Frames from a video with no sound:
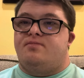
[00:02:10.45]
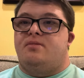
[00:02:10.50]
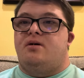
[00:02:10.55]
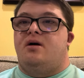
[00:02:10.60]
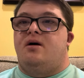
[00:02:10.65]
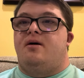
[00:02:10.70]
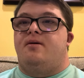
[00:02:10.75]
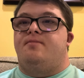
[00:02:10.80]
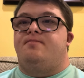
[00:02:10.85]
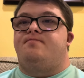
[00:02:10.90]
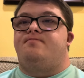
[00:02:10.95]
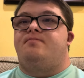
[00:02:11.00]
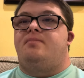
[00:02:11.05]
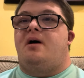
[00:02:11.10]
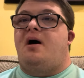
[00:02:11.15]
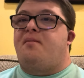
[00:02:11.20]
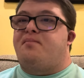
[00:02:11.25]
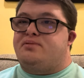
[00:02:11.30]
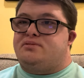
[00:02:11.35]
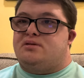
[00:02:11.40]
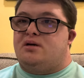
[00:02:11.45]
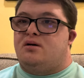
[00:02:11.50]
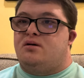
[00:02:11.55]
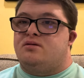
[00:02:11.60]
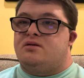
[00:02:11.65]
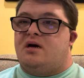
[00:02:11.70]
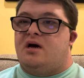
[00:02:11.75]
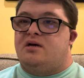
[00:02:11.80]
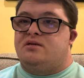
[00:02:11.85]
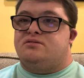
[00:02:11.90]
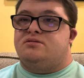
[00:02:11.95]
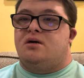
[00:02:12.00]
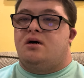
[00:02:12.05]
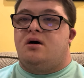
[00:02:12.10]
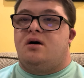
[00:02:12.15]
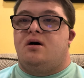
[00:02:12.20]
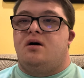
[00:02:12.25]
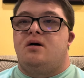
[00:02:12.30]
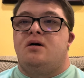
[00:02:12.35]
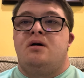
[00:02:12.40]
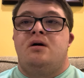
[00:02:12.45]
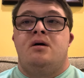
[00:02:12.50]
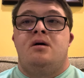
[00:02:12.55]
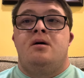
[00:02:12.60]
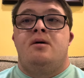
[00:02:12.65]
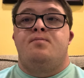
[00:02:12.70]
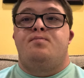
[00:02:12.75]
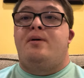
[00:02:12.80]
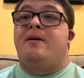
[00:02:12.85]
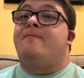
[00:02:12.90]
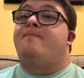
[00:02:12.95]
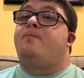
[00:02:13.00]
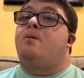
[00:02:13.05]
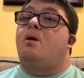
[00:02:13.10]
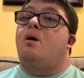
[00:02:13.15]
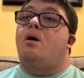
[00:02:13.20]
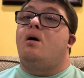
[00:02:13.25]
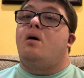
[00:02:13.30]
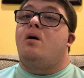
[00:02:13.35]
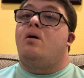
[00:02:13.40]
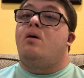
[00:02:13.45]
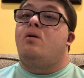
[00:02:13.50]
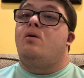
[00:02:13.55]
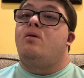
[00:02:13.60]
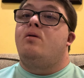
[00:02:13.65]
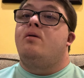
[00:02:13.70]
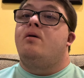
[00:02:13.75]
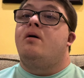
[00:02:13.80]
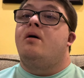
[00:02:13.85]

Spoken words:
episode I saw before